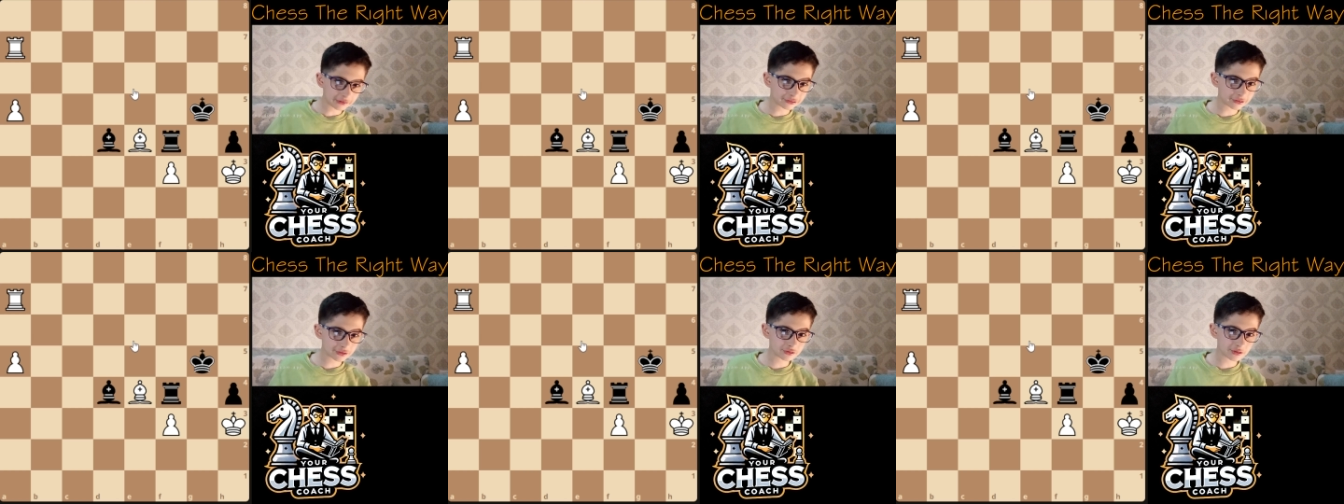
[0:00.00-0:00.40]

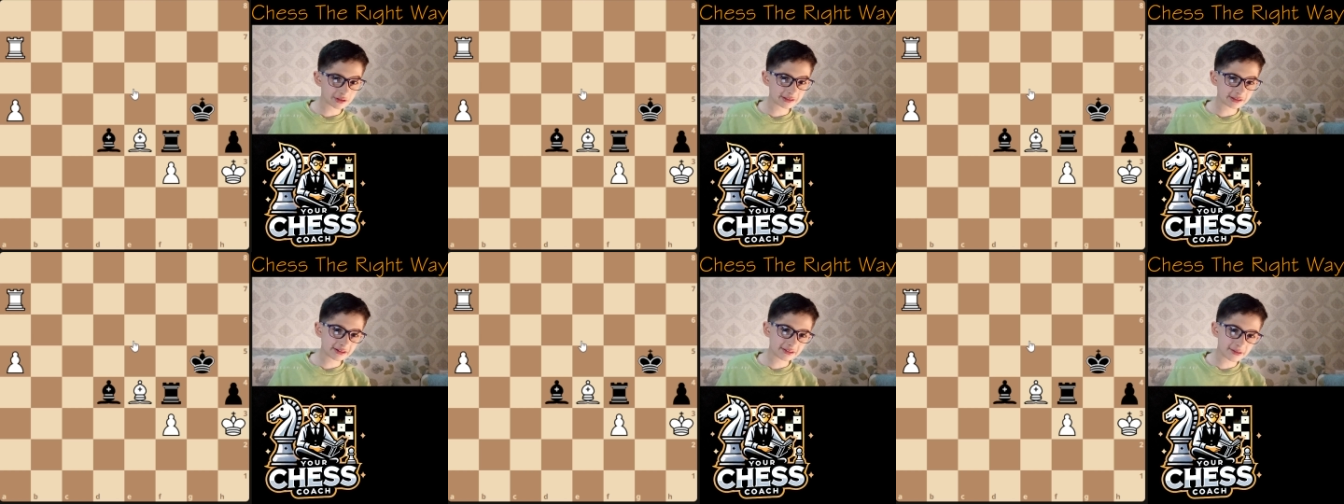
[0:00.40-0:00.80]

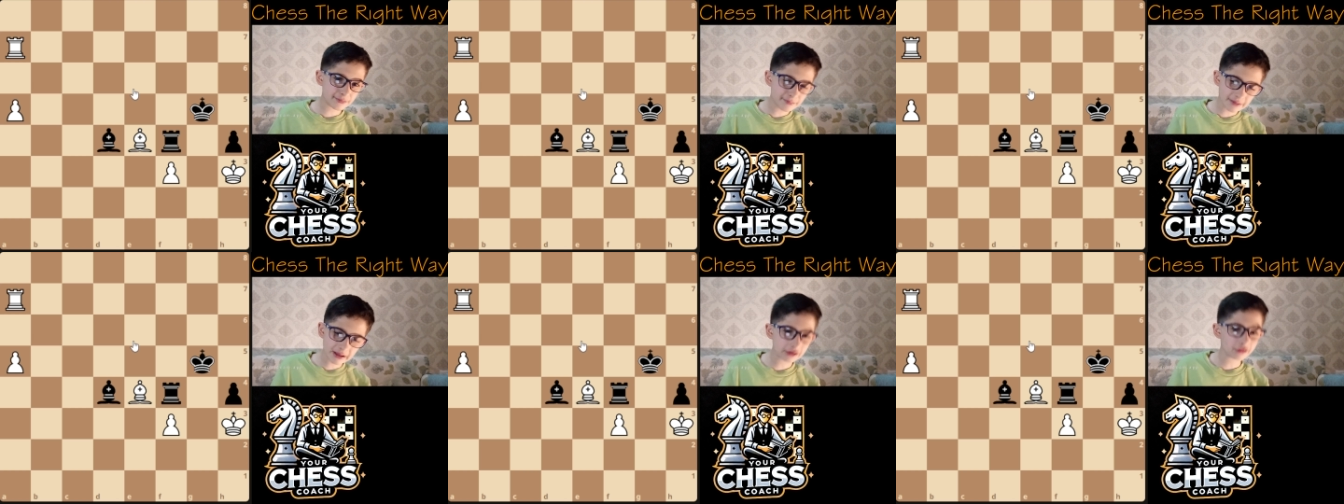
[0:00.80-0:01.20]
frustrated in the
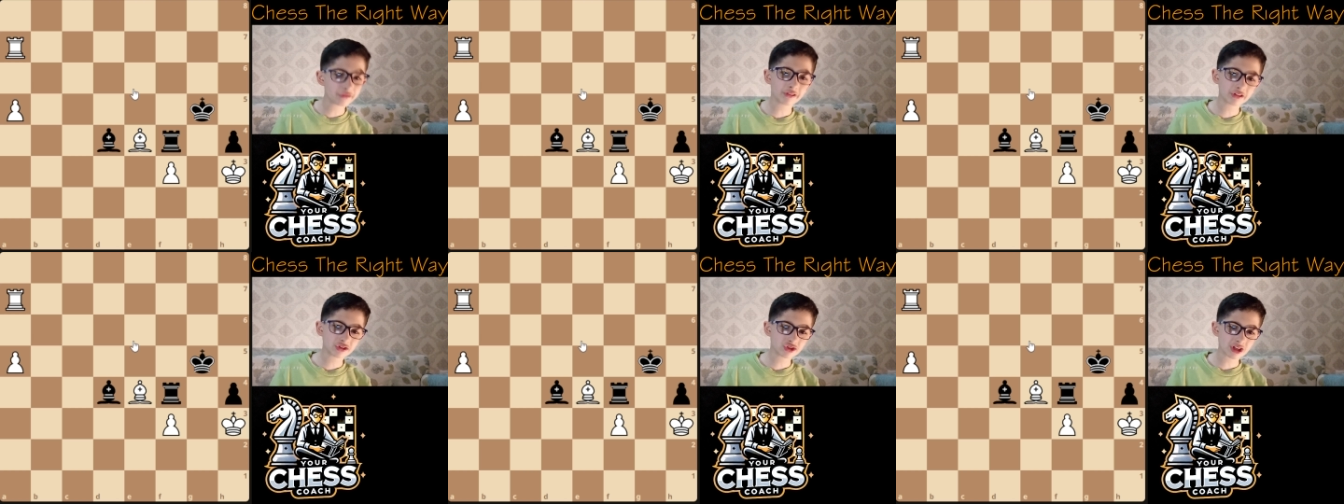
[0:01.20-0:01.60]
middle of
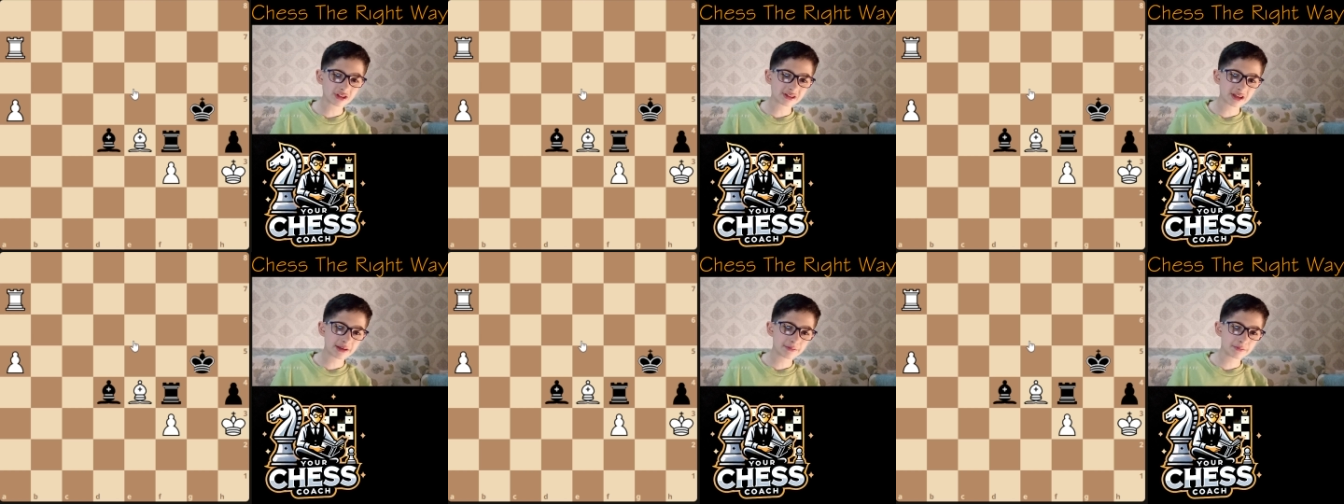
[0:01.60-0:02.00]
a chess
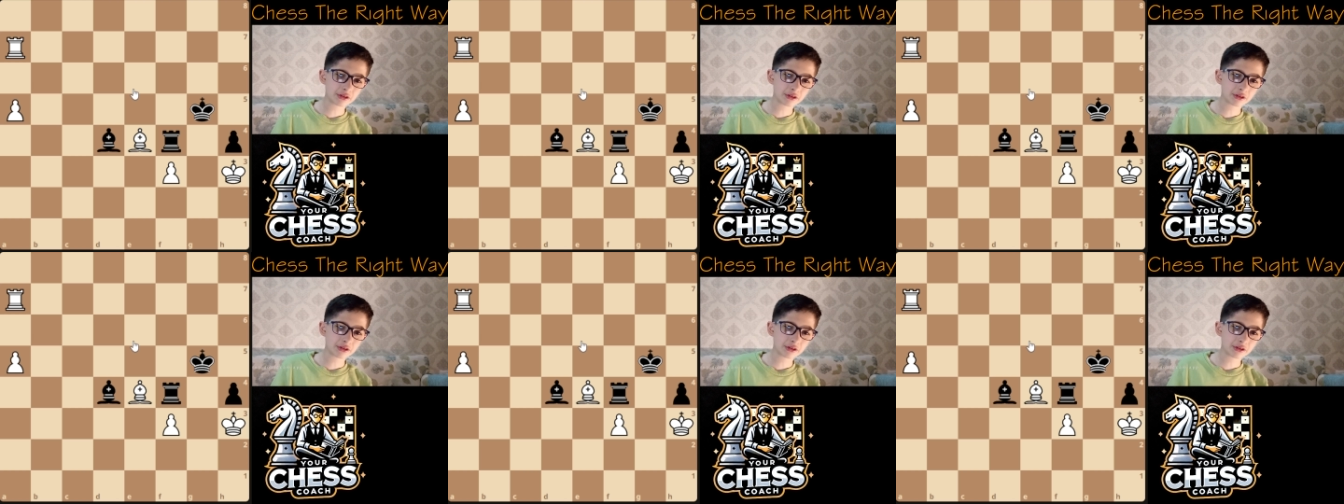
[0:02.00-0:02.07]
game,